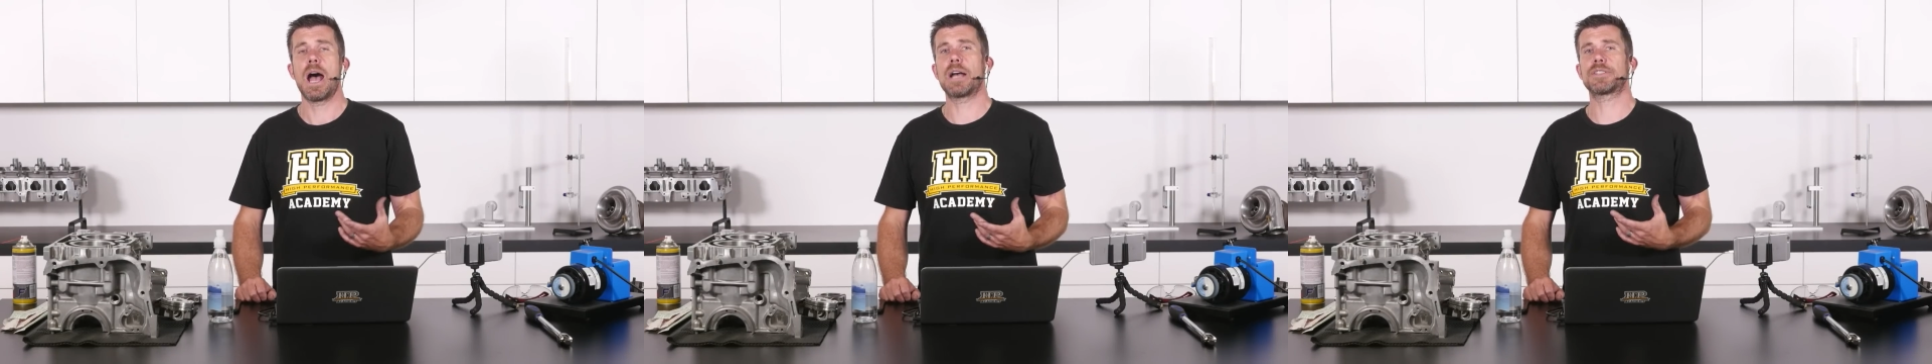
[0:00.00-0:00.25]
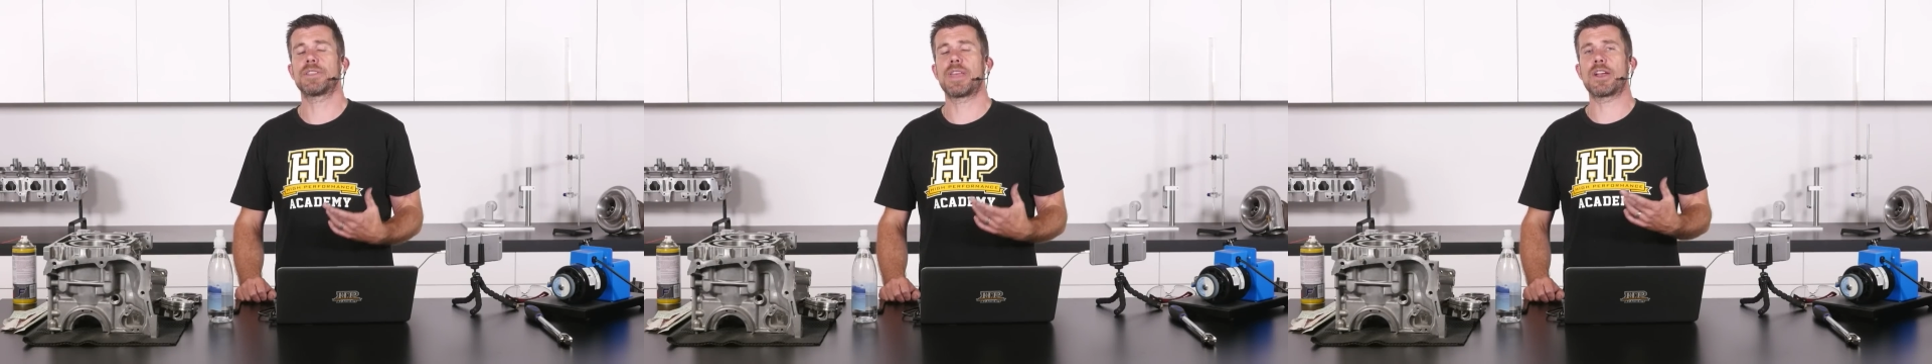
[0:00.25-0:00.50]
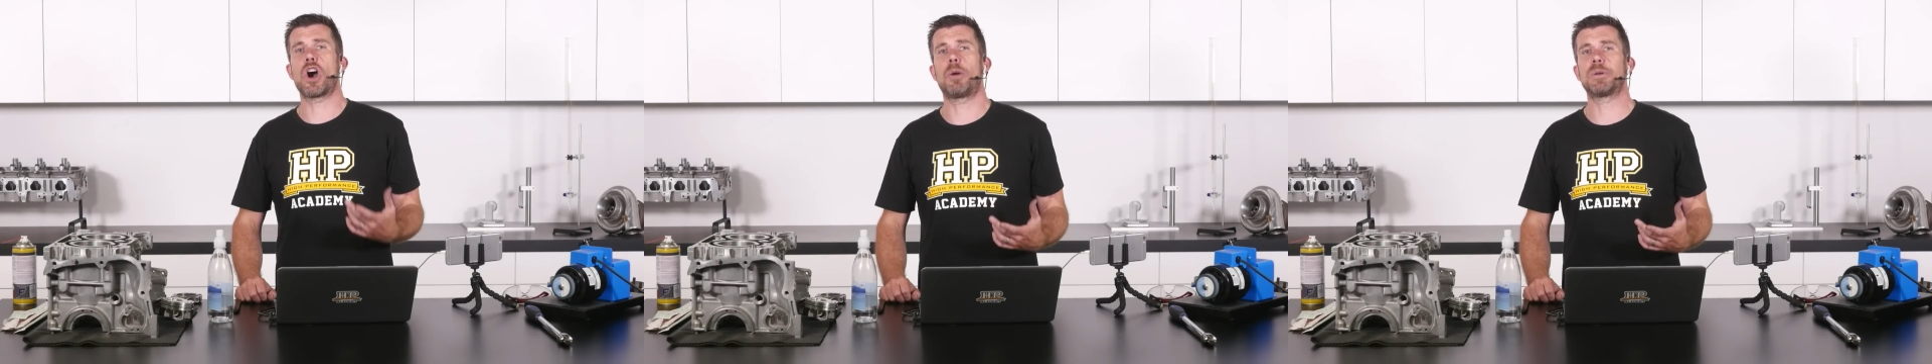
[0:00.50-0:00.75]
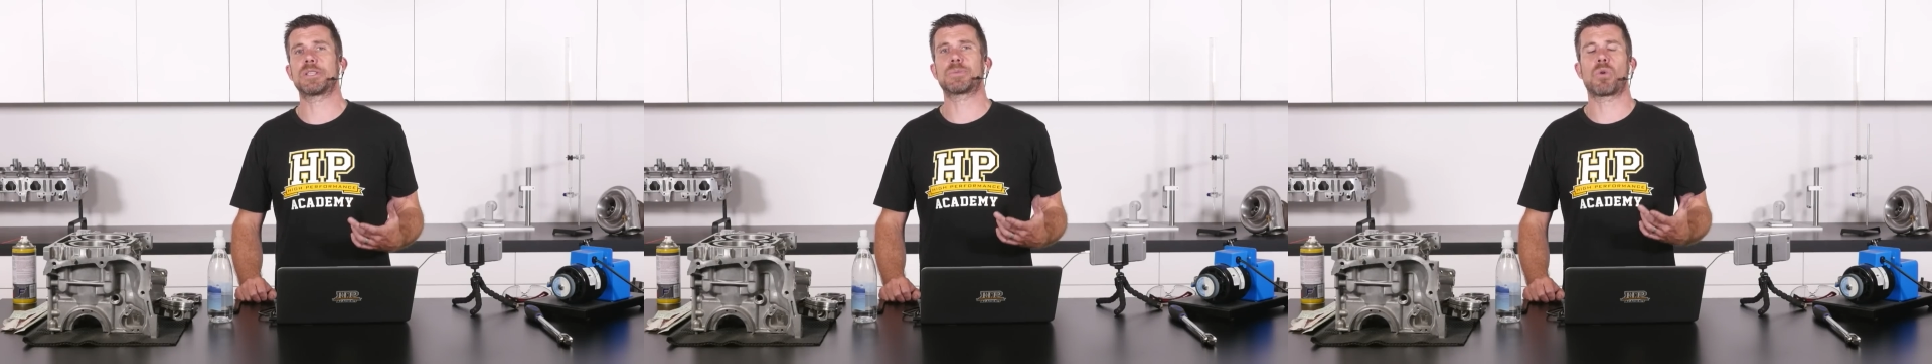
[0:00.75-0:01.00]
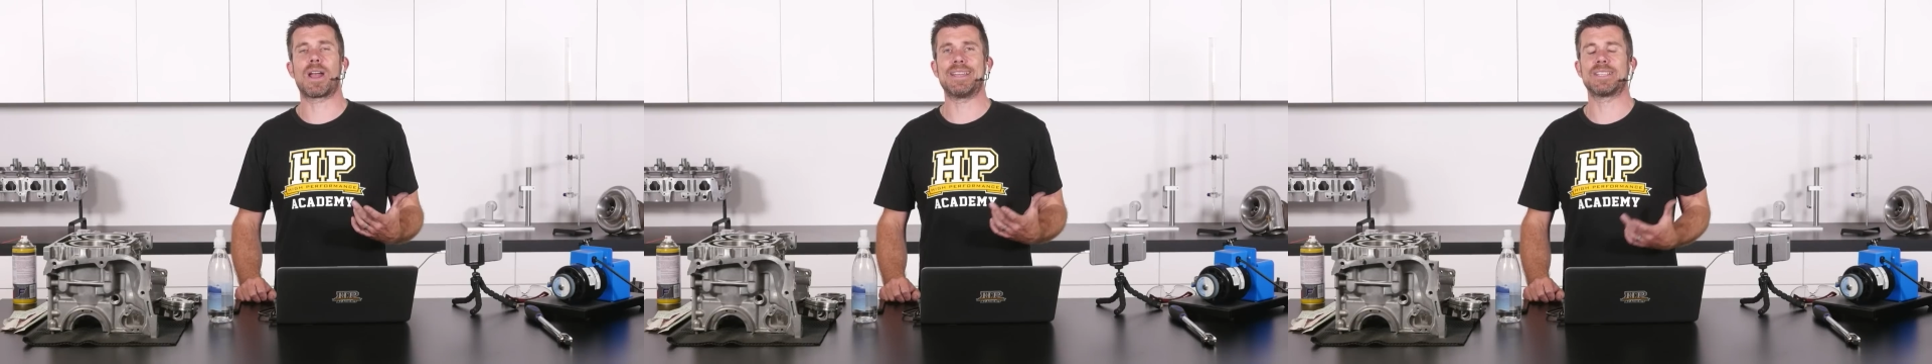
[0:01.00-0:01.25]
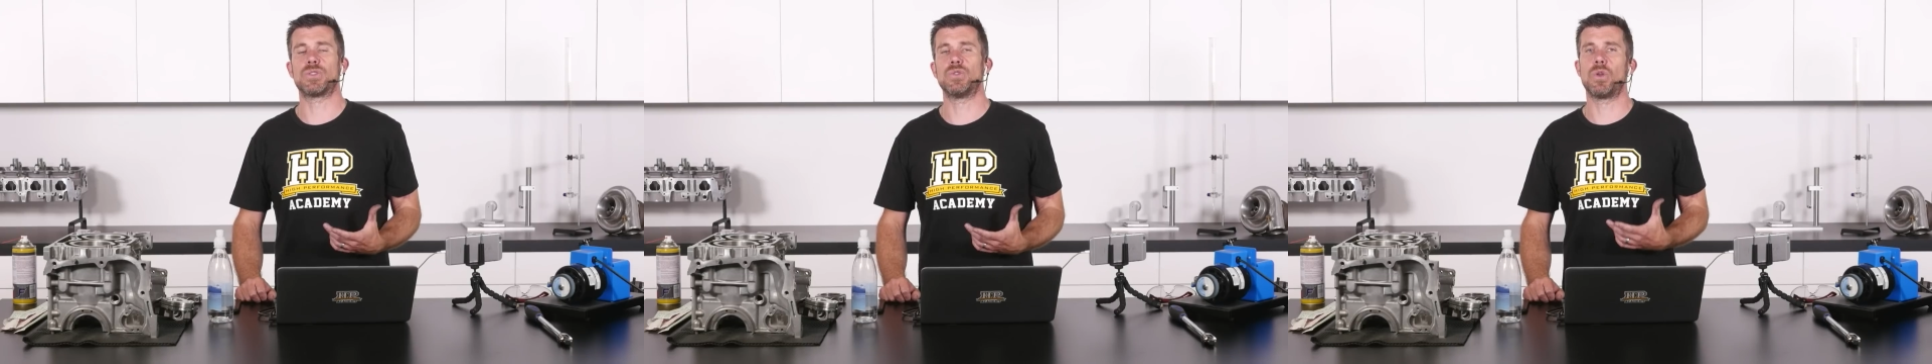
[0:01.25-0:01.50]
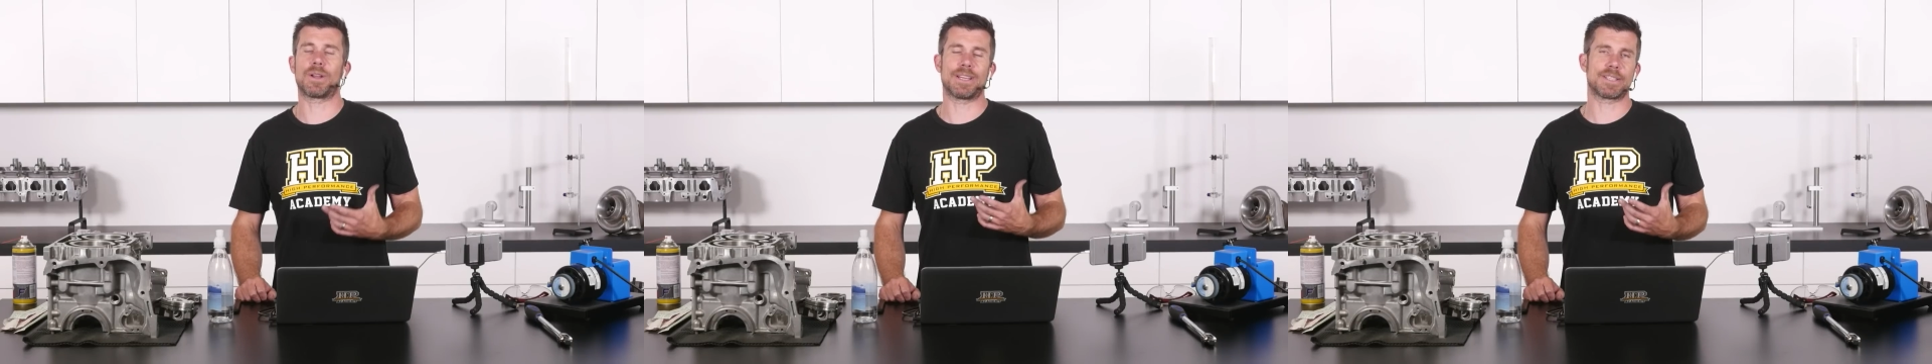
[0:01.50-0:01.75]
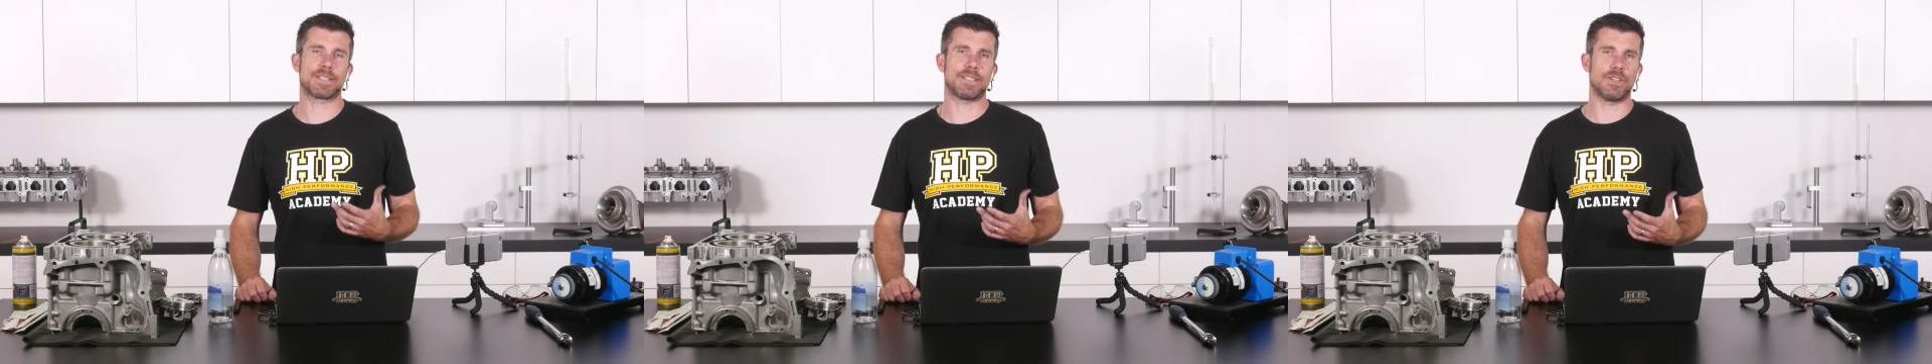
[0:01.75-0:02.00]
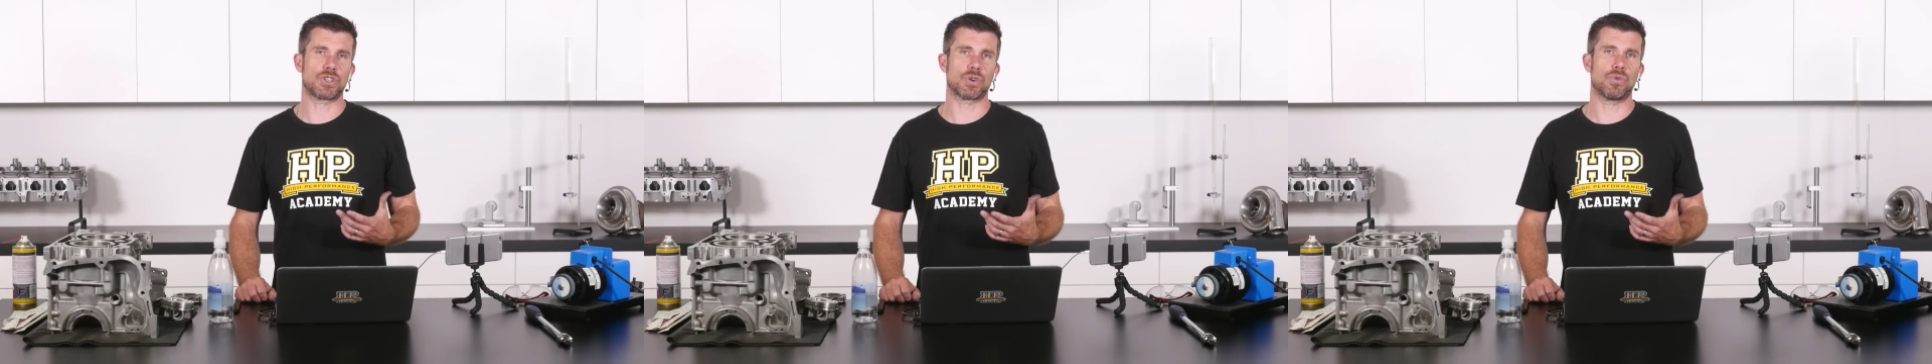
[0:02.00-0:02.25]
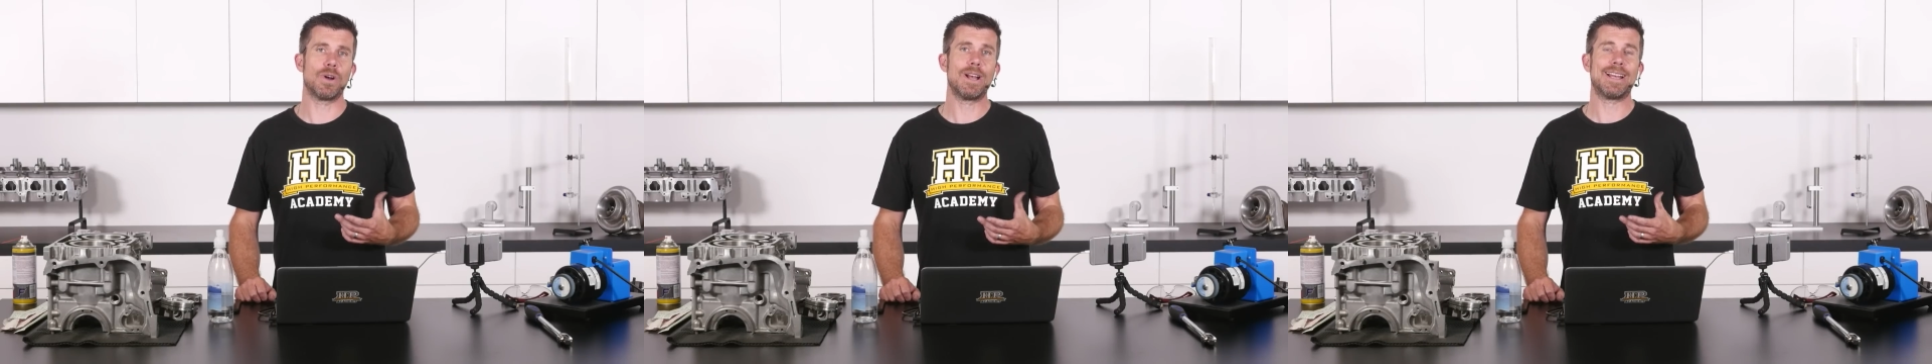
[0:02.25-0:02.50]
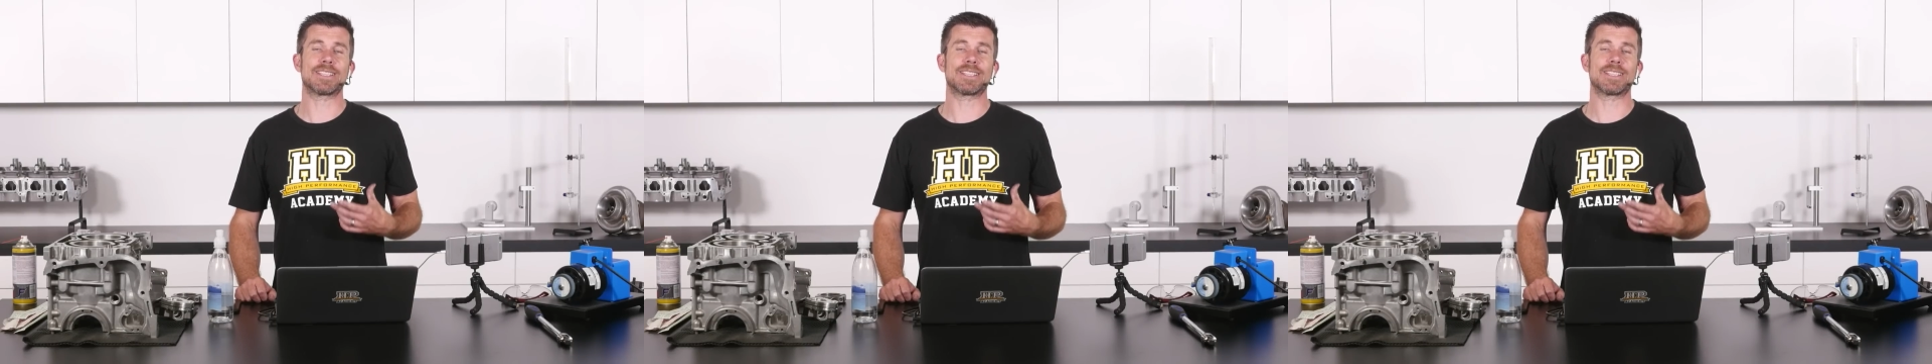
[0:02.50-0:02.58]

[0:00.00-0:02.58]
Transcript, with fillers: Uh, so that copper spray is not essential,